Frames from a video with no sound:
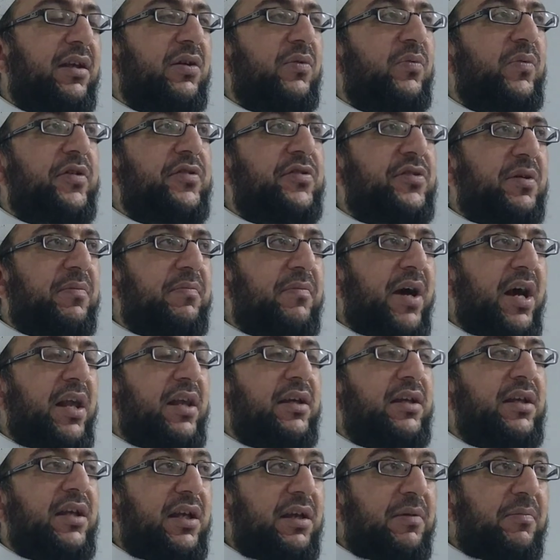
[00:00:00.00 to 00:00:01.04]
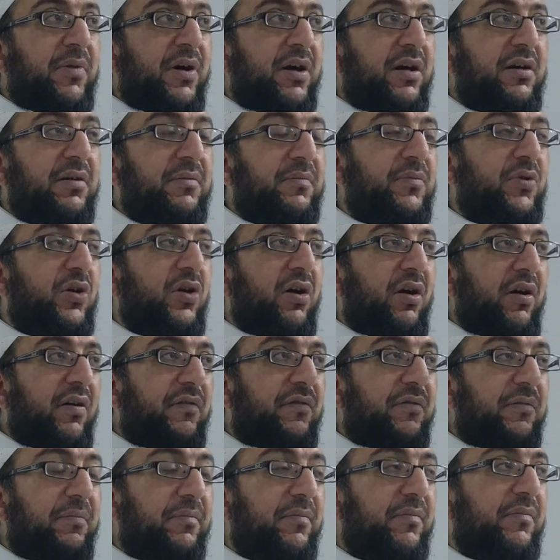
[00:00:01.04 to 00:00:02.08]
was the Maliki Imam of
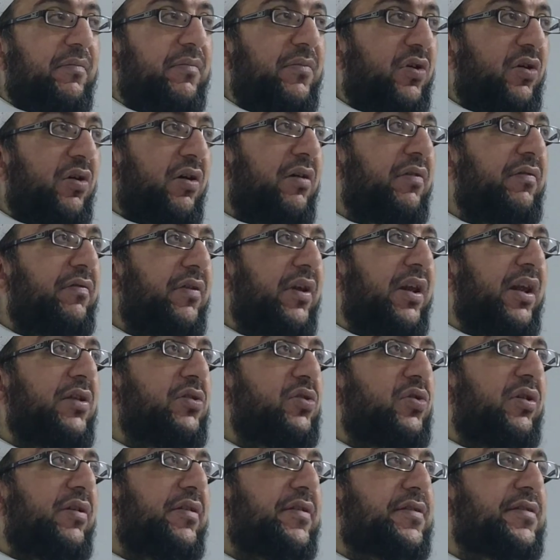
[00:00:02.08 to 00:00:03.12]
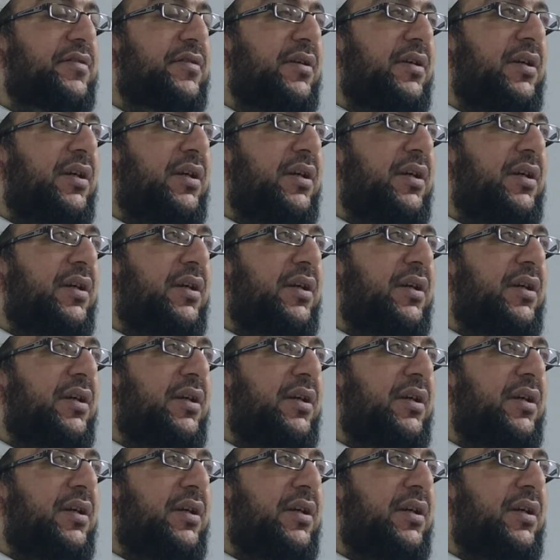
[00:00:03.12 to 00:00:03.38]
Al-Andalus.